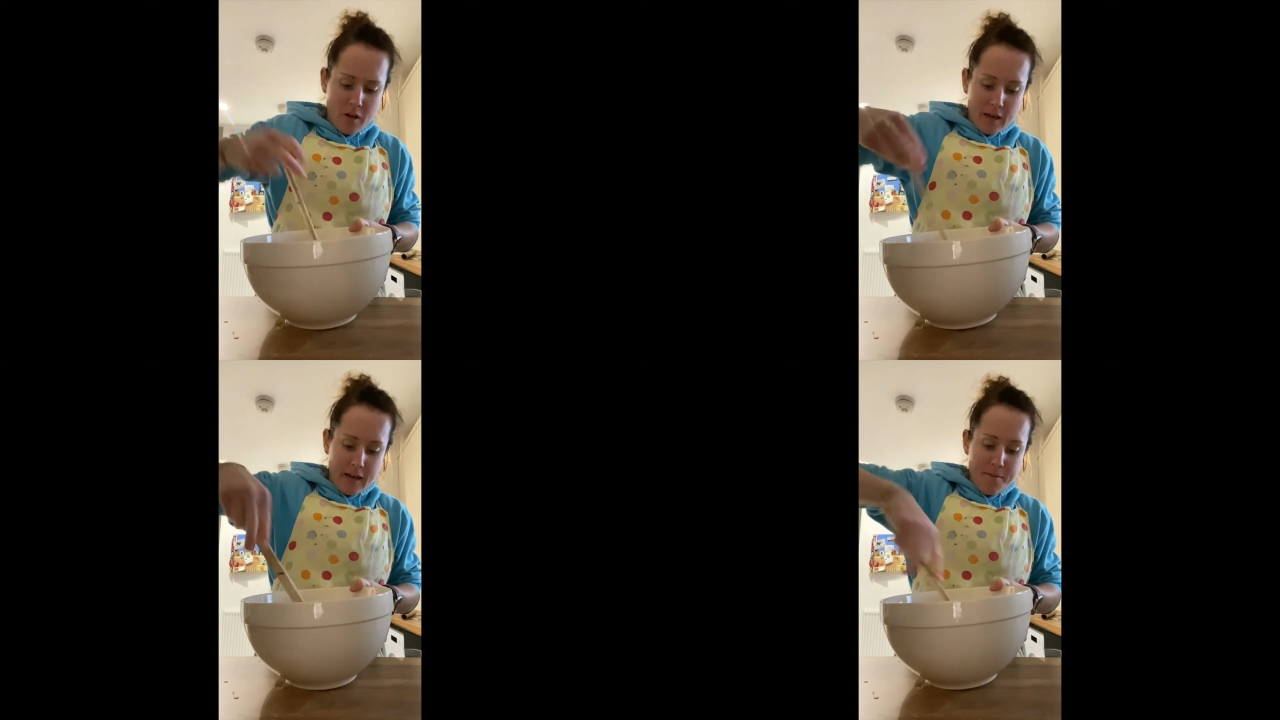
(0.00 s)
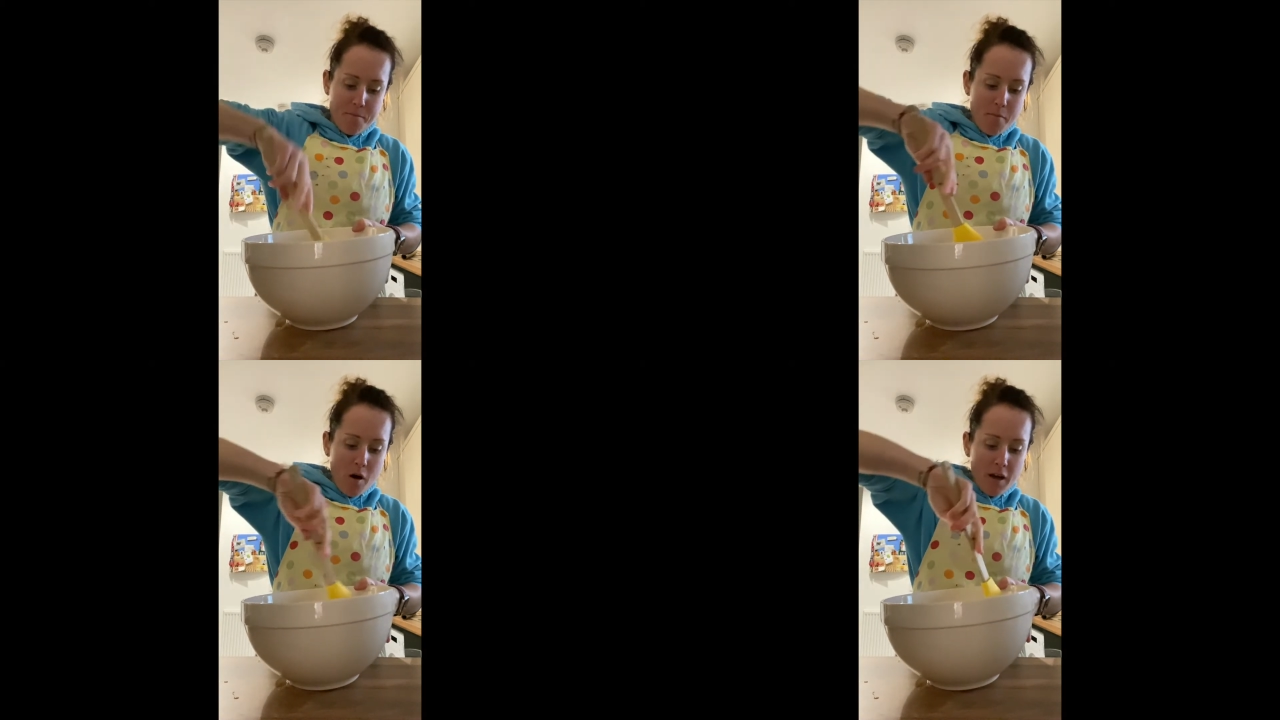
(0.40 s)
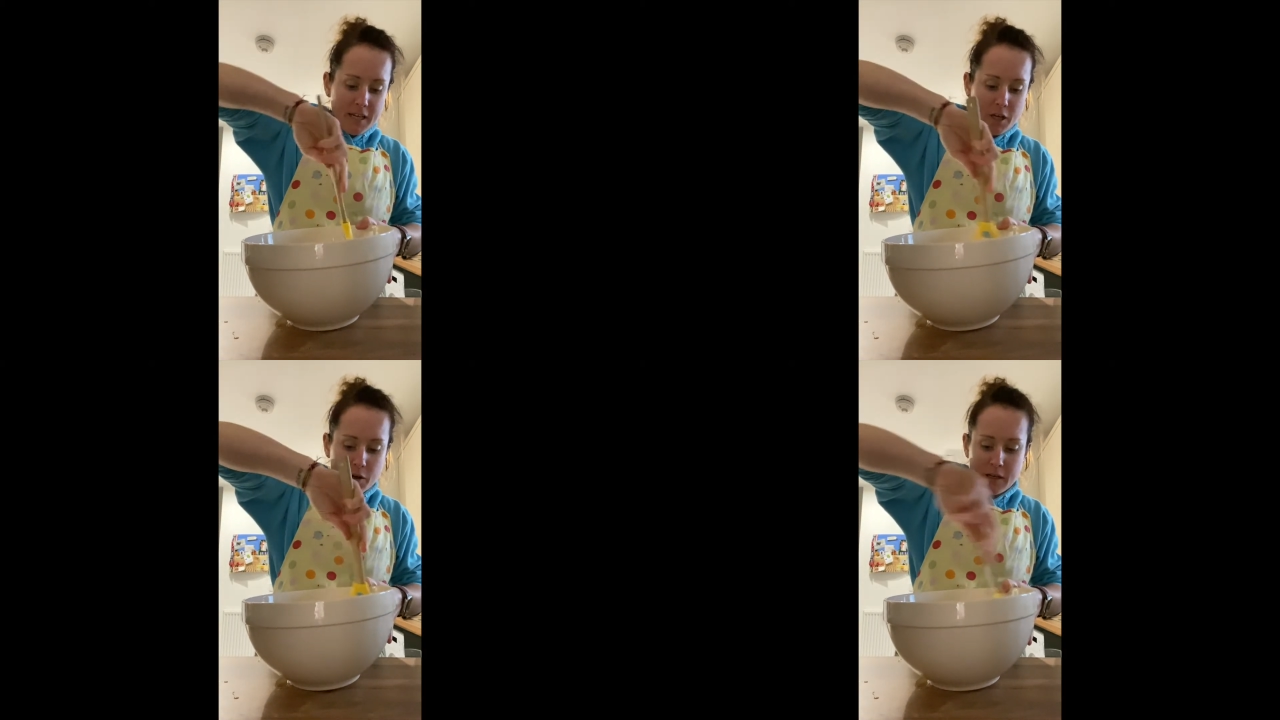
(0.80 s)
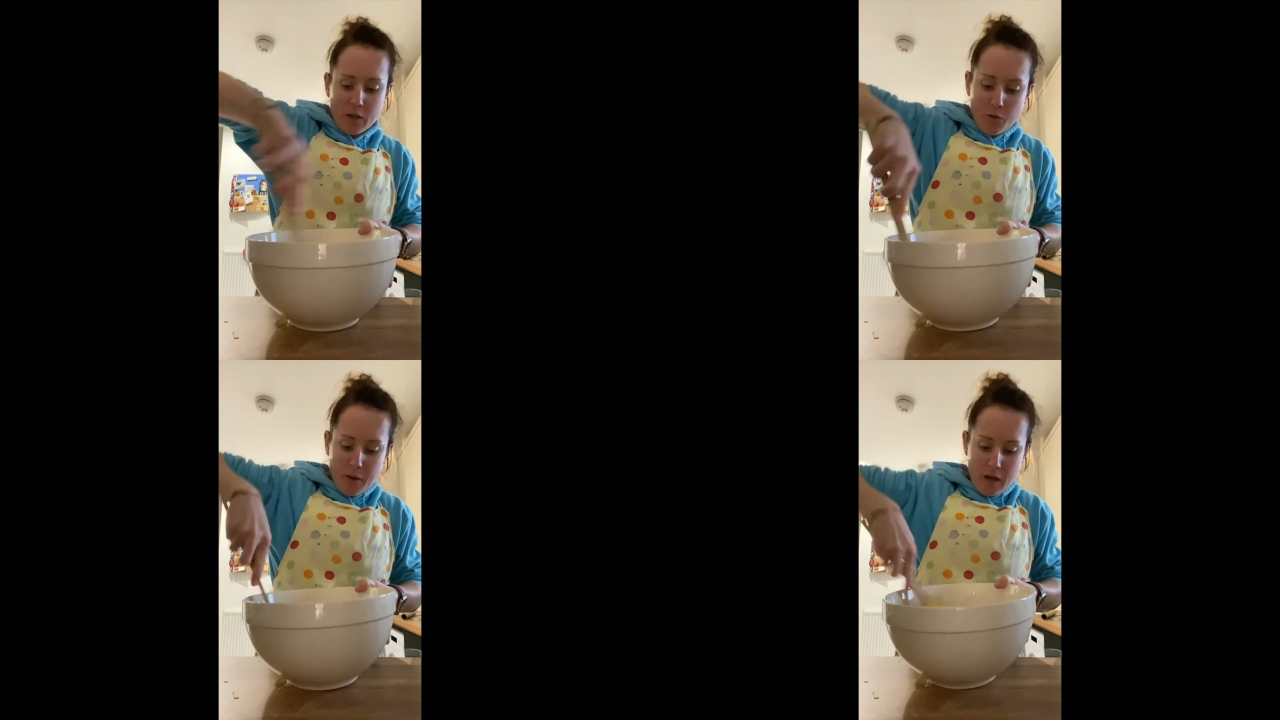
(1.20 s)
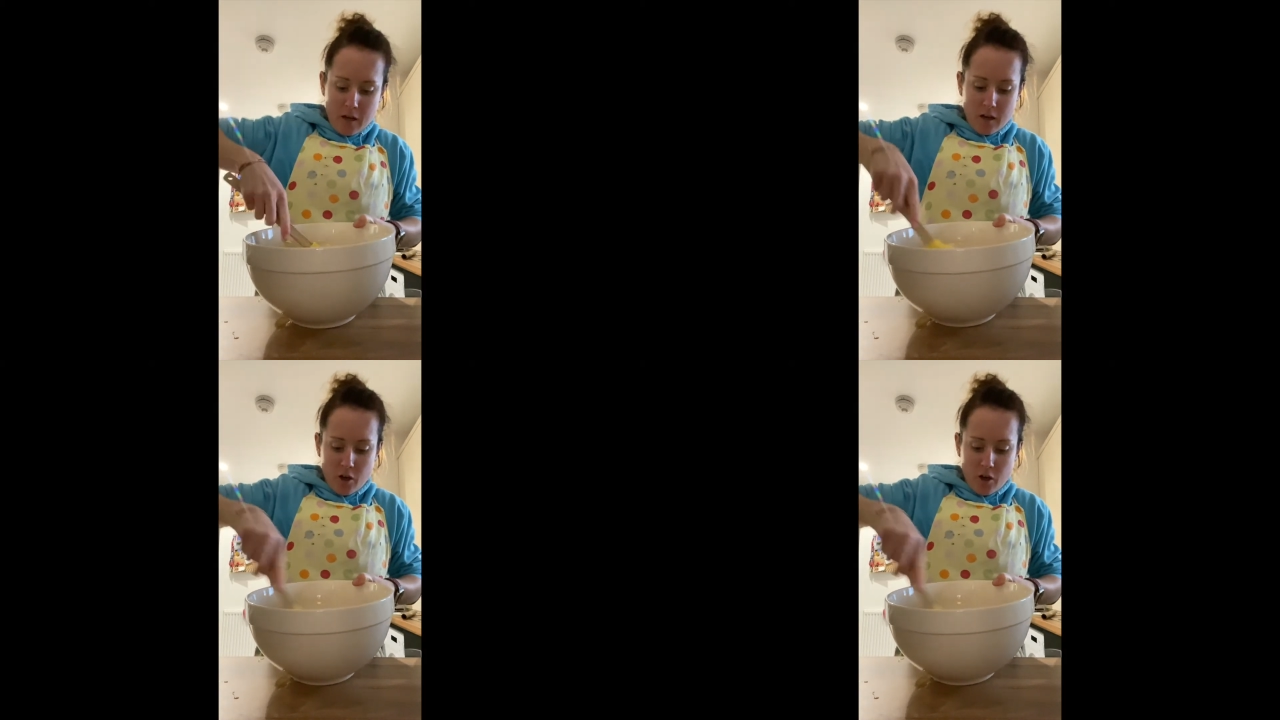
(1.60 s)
Okay, it might go a little bit